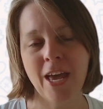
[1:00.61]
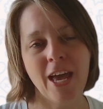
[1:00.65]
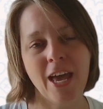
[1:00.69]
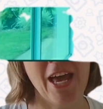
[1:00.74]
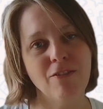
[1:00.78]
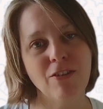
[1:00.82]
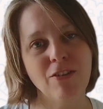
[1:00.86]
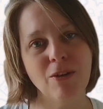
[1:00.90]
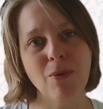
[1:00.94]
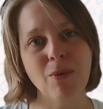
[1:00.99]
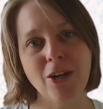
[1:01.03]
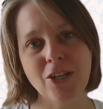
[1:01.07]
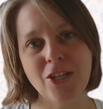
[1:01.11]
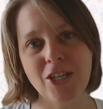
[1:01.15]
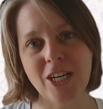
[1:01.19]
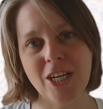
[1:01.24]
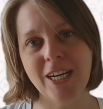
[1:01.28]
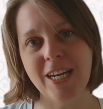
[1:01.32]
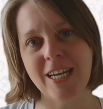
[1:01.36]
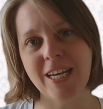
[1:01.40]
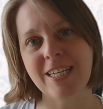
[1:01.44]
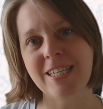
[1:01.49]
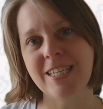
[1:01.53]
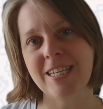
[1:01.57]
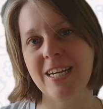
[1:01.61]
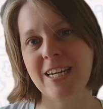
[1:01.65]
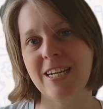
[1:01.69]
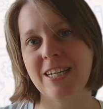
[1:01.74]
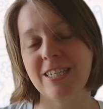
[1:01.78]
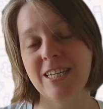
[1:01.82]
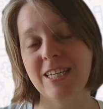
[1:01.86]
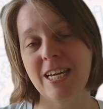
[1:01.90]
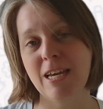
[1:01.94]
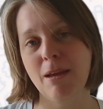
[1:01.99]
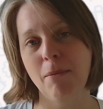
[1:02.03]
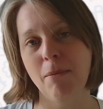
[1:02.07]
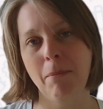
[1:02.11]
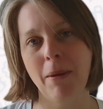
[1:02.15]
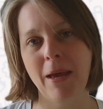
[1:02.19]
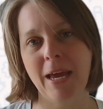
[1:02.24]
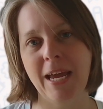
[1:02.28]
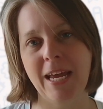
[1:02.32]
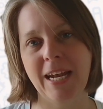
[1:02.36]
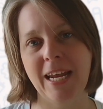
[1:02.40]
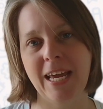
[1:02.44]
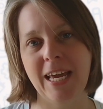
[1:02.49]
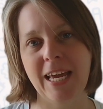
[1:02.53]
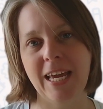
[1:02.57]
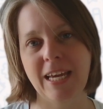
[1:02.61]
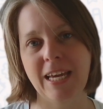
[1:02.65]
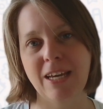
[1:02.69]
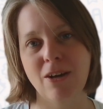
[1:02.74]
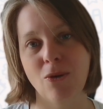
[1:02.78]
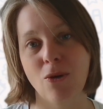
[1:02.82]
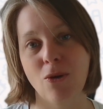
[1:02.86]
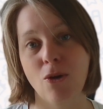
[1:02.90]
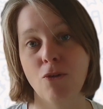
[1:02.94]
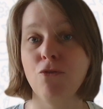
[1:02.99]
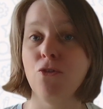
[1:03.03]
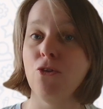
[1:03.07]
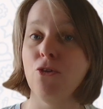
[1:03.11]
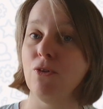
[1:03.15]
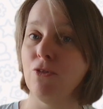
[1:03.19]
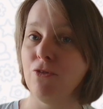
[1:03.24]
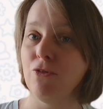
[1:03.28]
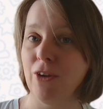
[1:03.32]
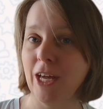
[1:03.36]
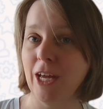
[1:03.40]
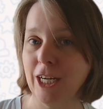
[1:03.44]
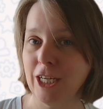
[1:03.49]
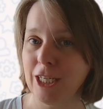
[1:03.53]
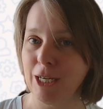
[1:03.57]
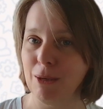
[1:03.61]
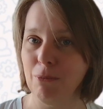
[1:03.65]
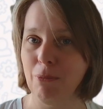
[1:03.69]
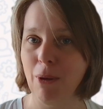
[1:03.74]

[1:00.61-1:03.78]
If you're watching this in a team PD or for reflection